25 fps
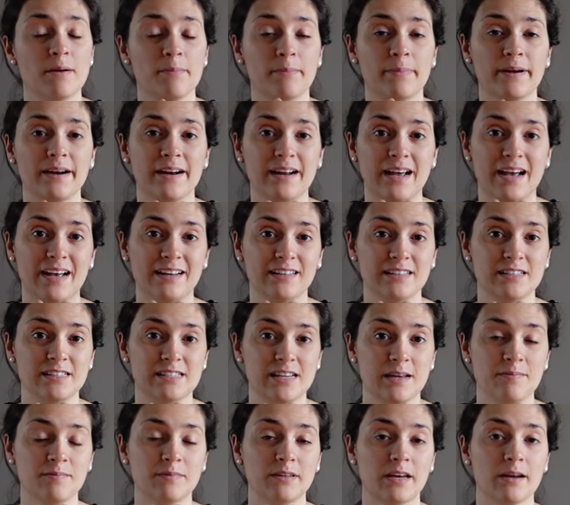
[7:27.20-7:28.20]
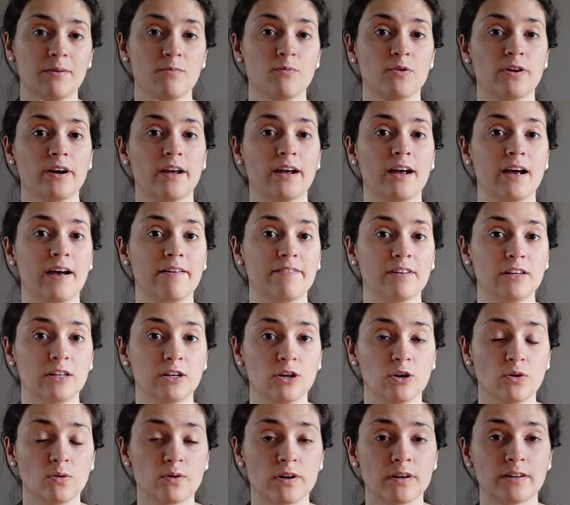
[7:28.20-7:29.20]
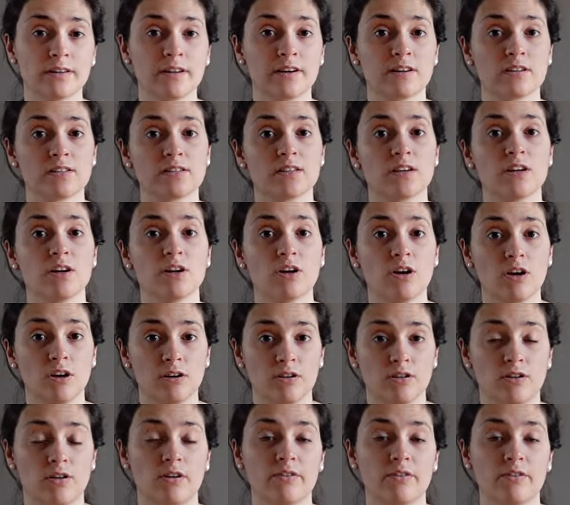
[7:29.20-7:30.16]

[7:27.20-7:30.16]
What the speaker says: but at the same time, when I have it lower, there's a lot